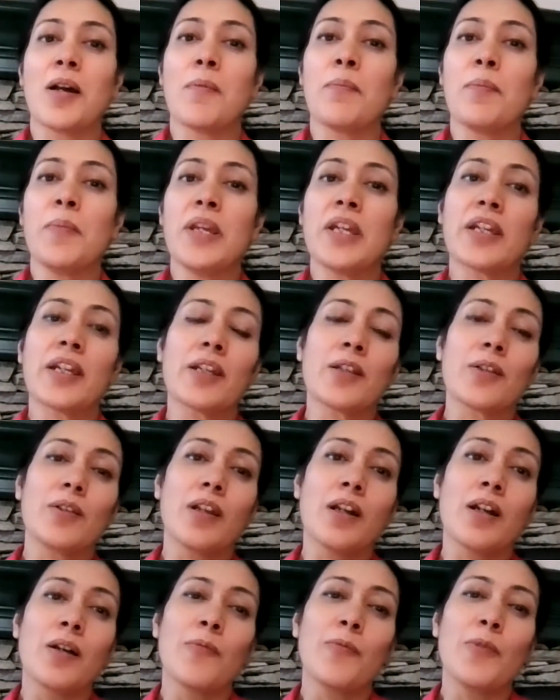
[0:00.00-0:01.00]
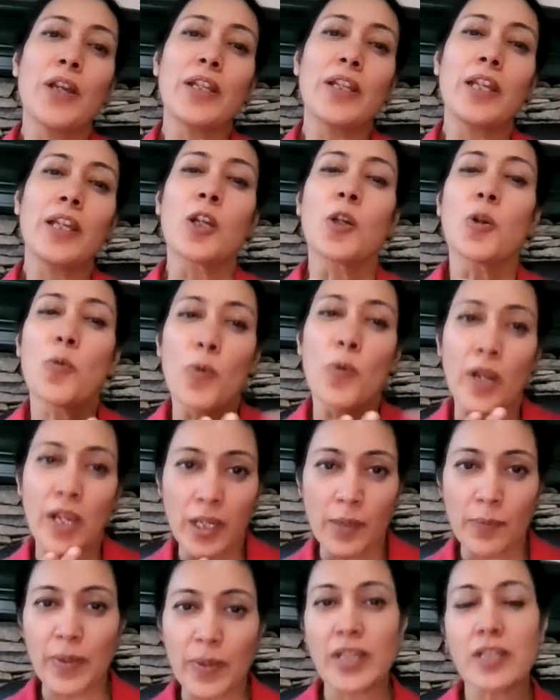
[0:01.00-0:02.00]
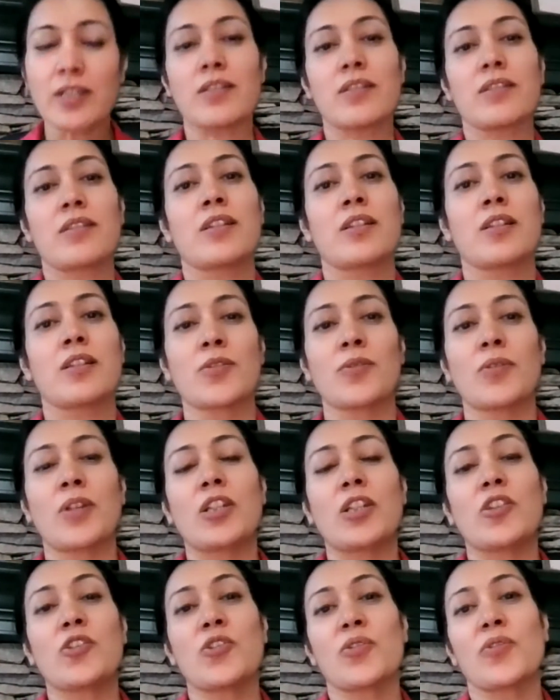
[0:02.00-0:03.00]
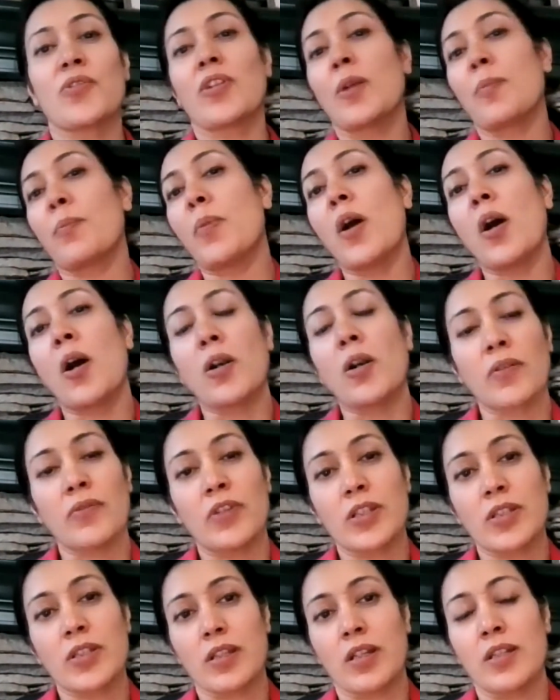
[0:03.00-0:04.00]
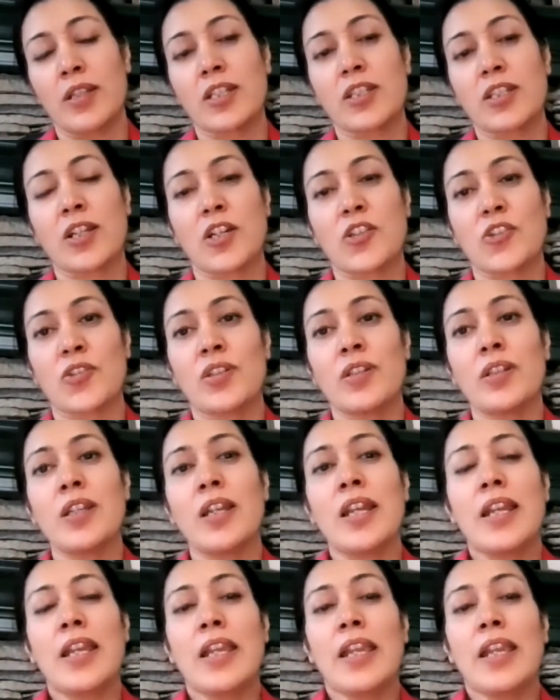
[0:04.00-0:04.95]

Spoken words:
make it very inquiry based so that the children are part of this discussion.